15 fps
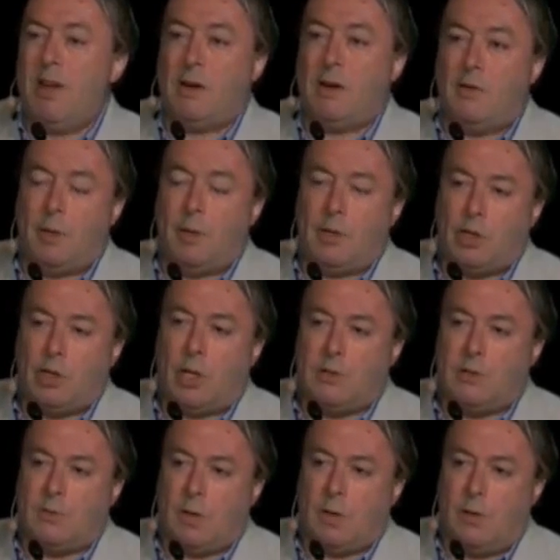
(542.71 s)
might have a better
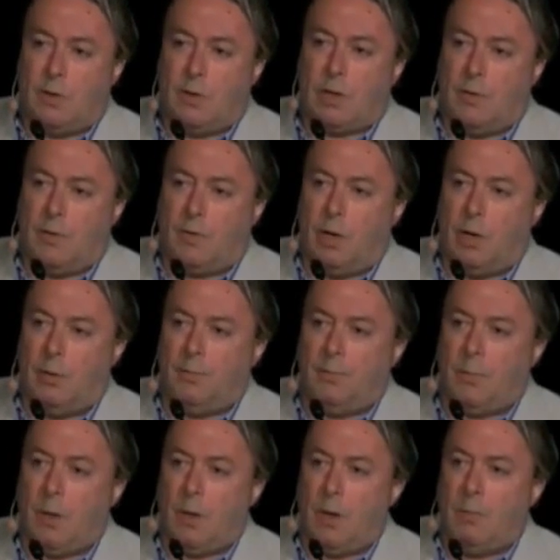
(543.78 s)
chance of recovery,
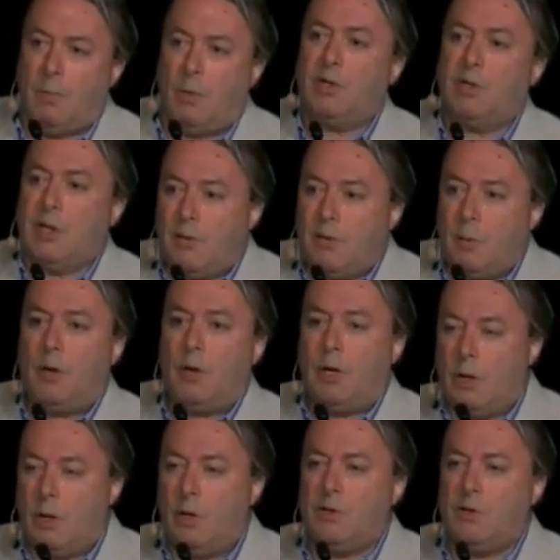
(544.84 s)
because
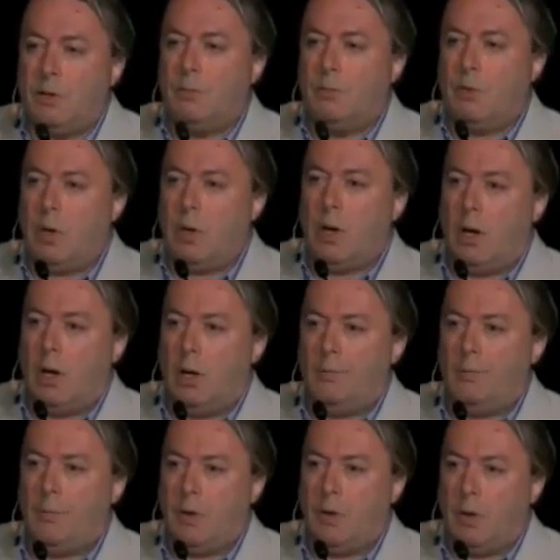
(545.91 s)
everybody knows that
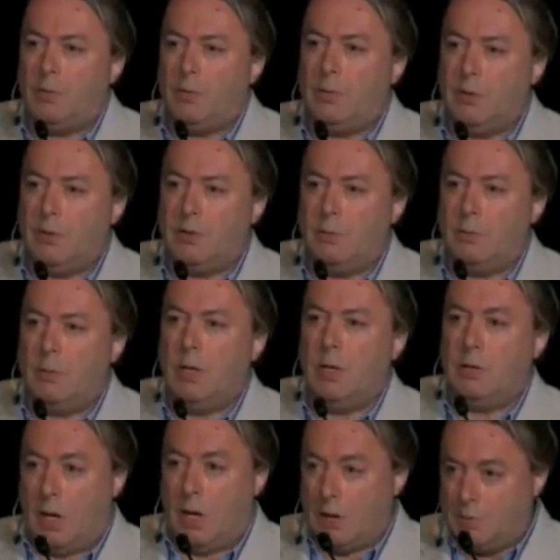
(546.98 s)
morale and optimism
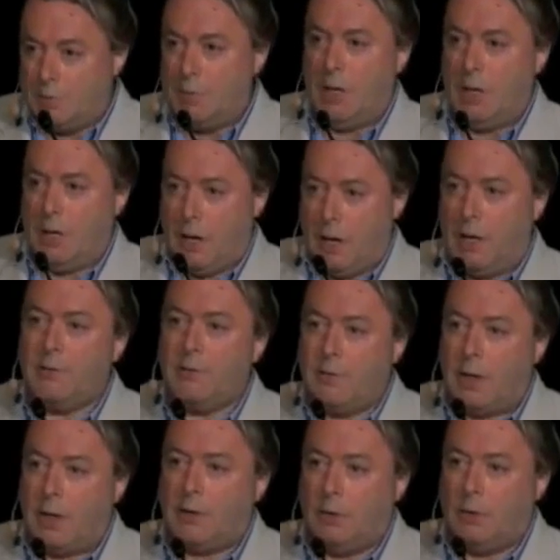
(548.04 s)
does play an X
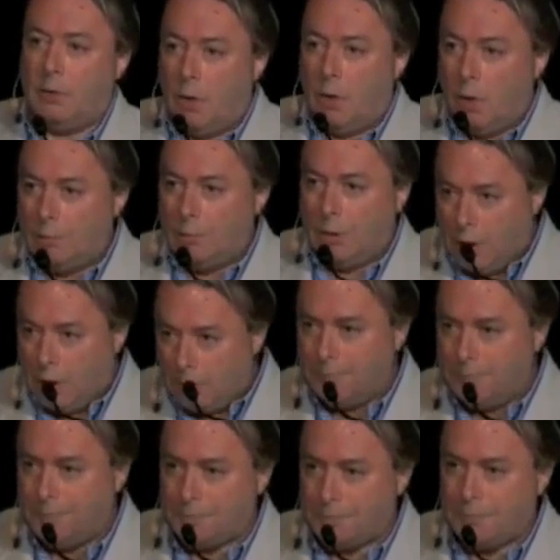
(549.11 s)
factor role in